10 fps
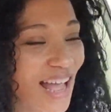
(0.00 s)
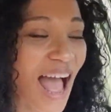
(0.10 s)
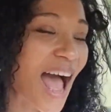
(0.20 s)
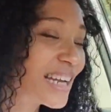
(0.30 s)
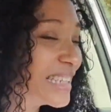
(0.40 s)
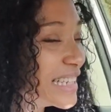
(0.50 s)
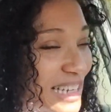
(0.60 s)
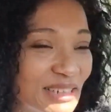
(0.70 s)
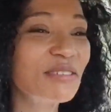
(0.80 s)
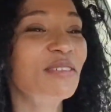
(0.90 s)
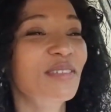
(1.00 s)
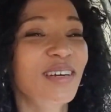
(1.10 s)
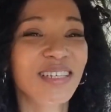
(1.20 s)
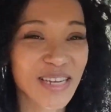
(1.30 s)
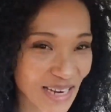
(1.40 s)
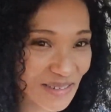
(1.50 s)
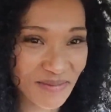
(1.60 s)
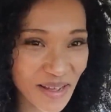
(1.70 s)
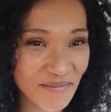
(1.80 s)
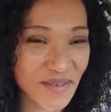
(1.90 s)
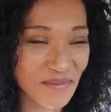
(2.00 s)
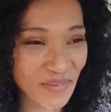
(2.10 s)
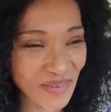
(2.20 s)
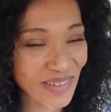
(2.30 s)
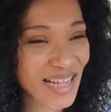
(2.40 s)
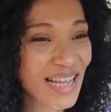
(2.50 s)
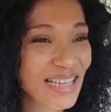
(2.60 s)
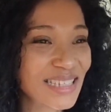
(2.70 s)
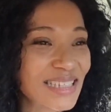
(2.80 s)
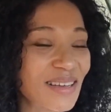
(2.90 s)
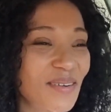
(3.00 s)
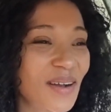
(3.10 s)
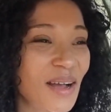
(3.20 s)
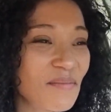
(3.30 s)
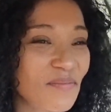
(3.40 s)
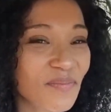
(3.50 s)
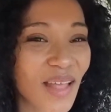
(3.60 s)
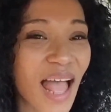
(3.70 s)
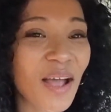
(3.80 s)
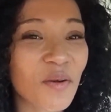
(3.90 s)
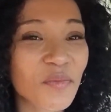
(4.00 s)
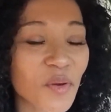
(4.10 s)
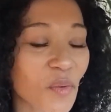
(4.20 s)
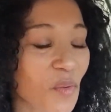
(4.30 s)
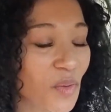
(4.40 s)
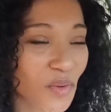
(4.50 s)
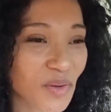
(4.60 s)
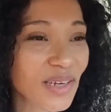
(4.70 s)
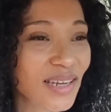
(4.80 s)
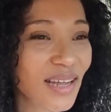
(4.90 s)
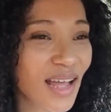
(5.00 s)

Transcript: i need to chat to my people so um, i hope you're all good